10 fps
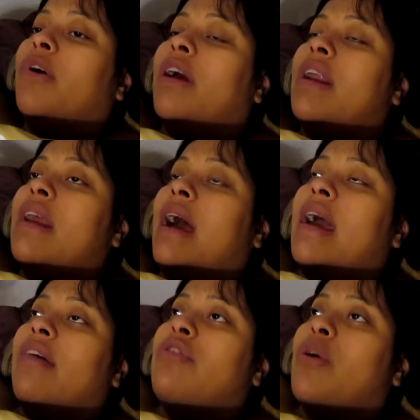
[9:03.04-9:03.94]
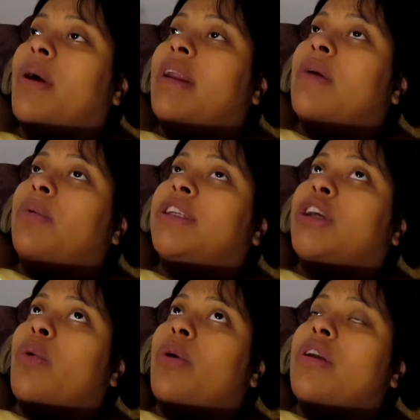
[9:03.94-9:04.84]
and I have no idea what's
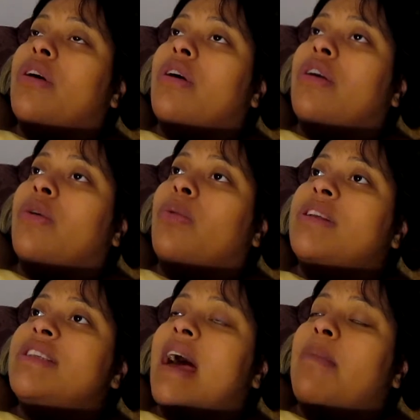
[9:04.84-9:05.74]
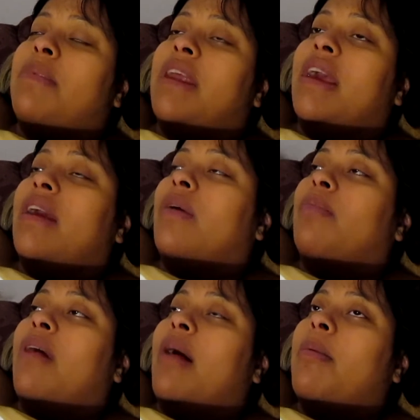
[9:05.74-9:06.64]
going on or what's happening or
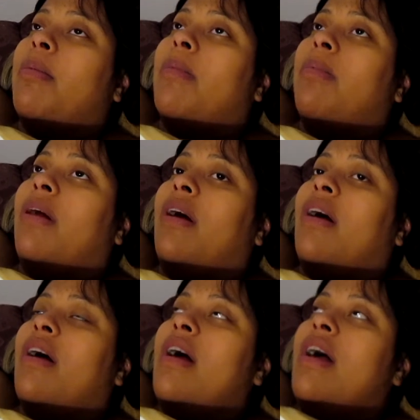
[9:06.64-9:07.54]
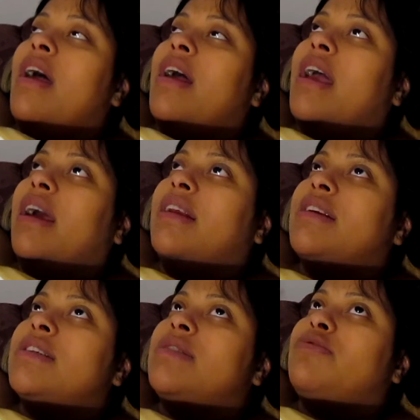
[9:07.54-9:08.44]
blah, blah, blah, blah, and it's
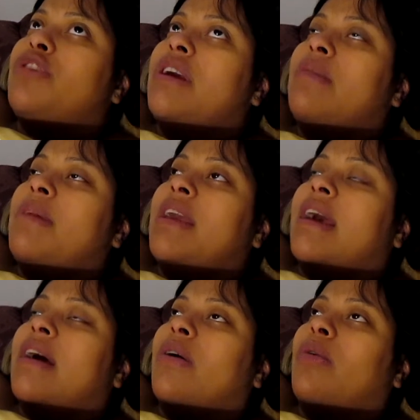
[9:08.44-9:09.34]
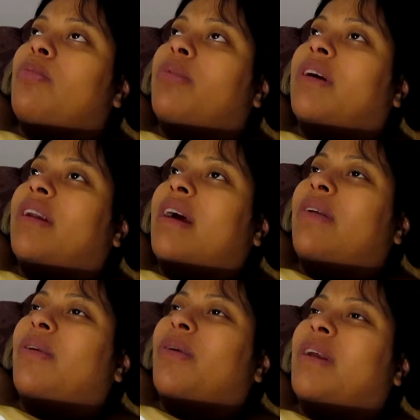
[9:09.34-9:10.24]
just freaking me out, but I
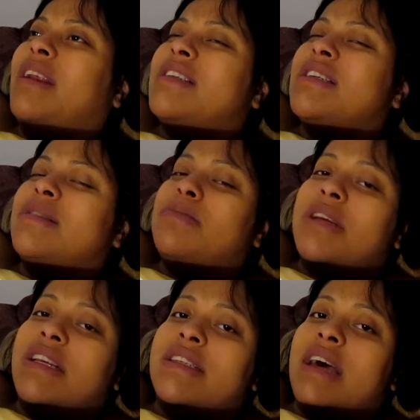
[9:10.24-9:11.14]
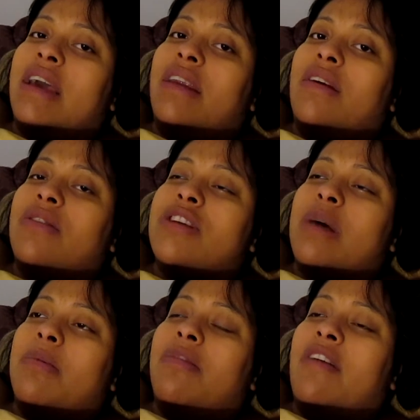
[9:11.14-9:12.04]
don't know, and it just gives me anxiety on
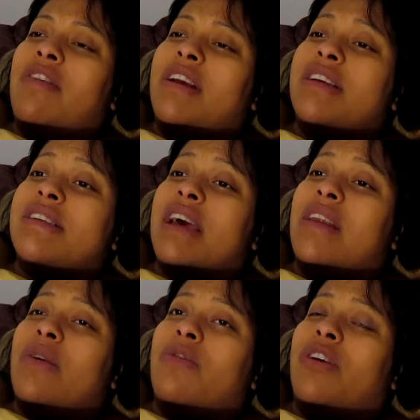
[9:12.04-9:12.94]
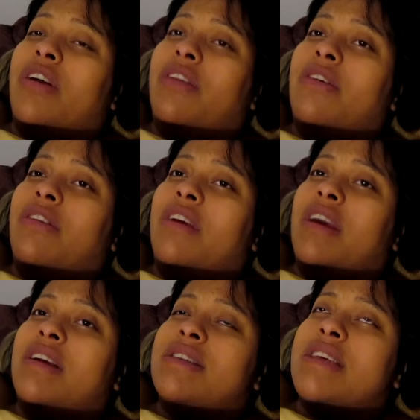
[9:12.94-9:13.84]
top of having anxiety over other
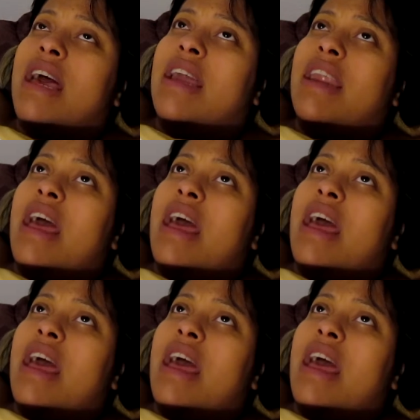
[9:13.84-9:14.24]
things. And